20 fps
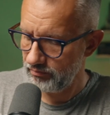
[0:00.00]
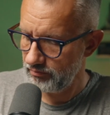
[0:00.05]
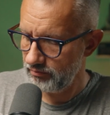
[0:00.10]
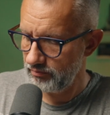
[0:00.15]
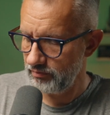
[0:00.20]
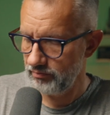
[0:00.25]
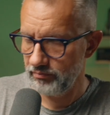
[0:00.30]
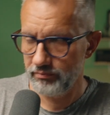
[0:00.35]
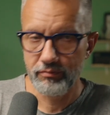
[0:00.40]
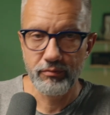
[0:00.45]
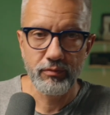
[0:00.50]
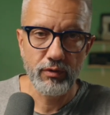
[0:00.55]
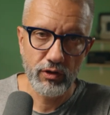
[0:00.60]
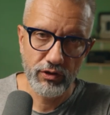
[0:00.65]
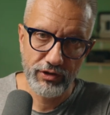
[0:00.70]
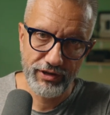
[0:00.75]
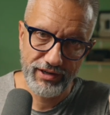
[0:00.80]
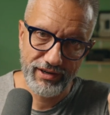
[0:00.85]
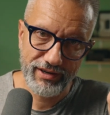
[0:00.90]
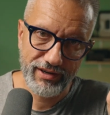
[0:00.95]

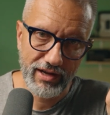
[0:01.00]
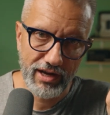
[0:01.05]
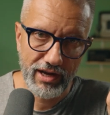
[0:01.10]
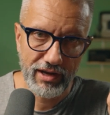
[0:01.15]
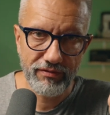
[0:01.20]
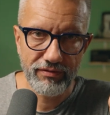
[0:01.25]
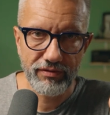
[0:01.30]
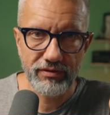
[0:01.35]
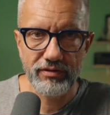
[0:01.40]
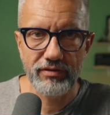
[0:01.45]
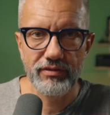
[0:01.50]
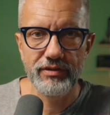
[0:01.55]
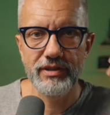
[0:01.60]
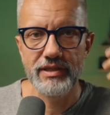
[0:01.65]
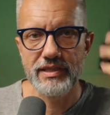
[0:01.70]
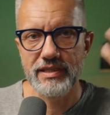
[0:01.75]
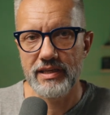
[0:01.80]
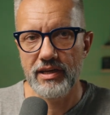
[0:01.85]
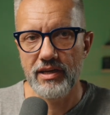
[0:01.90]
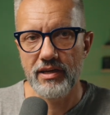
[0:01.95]
Modern iPhone
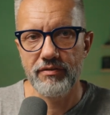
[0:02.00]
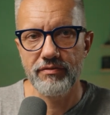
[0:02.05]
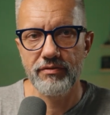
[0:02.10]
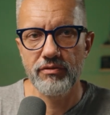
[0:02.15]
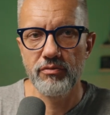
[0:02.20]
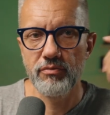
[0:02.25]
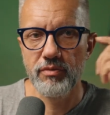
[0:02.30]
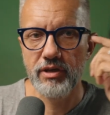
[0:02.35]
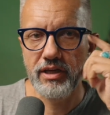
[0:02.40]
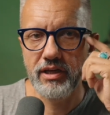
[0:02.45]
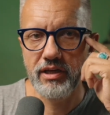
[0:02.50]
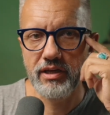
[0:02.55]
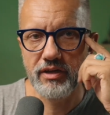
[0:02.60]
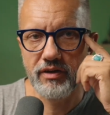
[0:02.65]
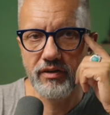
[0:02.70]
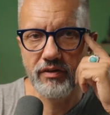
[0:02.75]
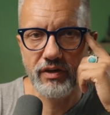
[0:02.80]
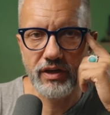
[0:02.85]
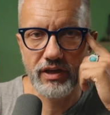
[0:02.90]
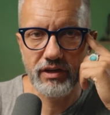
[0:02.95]
is enough to make
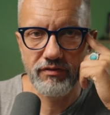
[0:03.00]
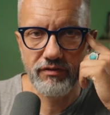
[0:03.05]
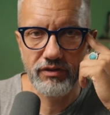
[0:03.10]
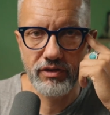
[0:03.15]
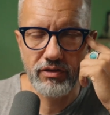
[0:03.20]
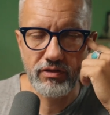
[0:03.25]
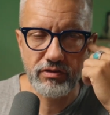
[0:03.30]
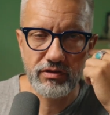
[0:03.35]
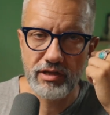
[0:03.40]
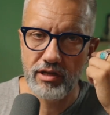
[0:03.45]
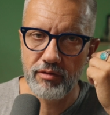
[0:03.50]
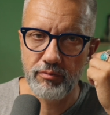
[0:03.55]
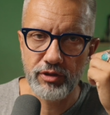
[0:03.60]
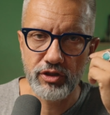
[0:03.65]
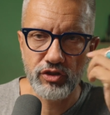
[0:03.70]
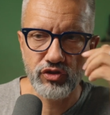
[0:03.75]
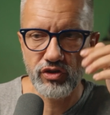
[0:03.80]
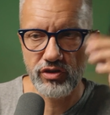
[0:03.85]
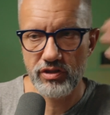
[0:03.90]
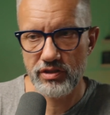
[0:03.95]
great videos and
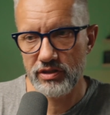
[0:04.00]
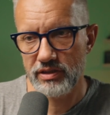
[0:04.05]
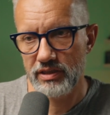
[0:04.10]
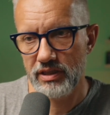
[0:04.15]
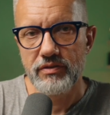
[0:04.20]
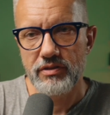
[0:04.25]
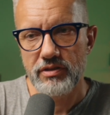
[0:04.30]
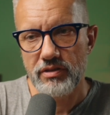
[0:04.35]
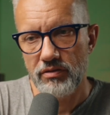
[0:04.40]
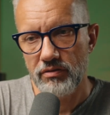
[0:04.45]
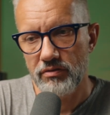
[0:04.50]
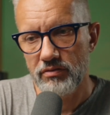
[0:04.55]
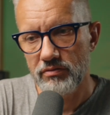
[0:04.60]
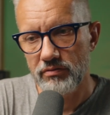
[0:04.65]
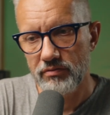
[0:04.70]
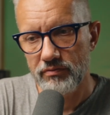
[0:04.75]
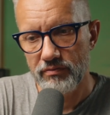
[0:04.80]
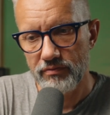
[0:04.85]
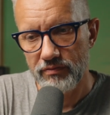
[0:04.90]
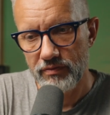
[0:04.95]
pictures.
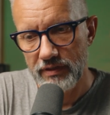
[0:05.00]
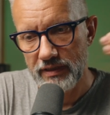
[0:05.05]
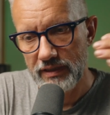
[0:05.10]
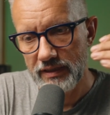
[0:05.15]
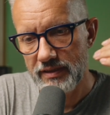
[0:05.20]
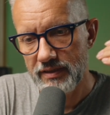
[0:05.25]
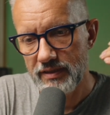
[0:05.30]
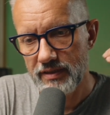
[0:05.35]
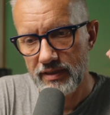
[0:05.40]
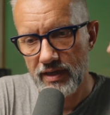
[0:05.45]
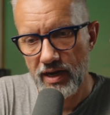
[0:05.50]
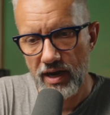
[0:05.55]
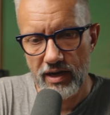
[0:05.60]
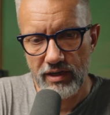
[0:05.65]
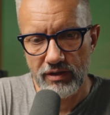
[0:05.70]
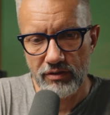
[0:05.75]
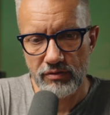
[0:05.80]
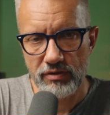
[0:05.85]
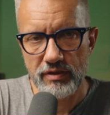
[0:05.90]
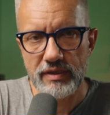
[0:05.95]
So it's
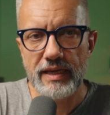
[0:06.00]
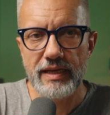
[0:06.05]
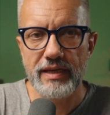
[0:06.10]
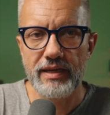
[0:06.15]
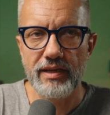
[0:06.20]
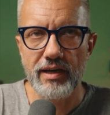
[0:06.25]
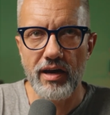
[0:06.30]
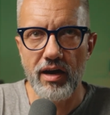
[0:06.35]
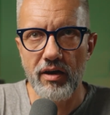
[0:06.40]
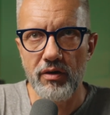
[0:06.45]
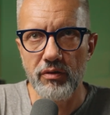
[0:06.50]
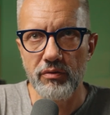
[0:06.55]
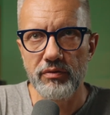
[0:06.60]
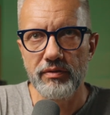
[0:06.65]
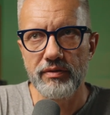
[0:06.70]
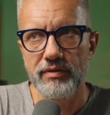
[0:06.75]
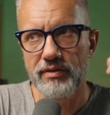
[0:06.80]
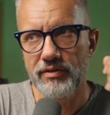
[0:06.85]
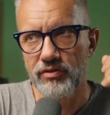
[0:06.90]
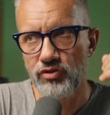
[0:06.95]
hard to stand
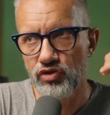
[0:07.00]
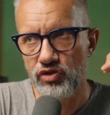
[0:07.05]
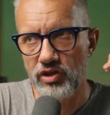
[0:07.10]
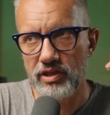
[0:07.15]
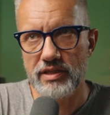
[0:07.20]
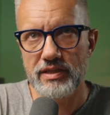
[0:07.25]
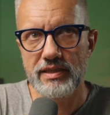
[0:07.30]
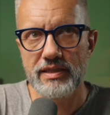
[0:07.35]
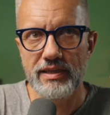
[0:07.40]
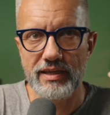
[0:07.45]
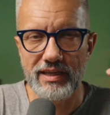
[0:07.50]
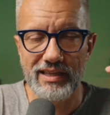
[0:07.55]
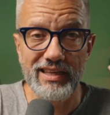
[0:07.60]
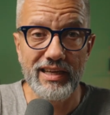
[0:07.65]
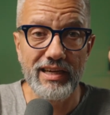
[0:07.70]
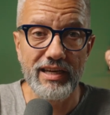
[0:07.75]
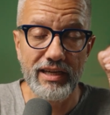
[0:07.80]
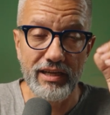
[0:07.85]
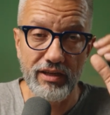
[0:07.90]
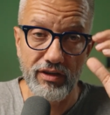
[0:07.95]
out just
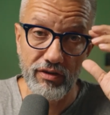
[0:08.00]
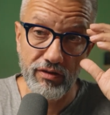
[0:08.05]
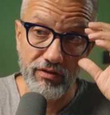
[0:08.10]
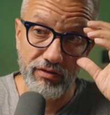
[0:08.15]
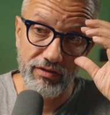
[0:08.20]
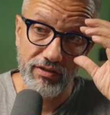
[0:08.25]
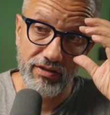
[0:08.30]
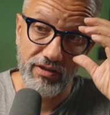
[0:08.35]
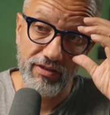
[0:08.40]
relying on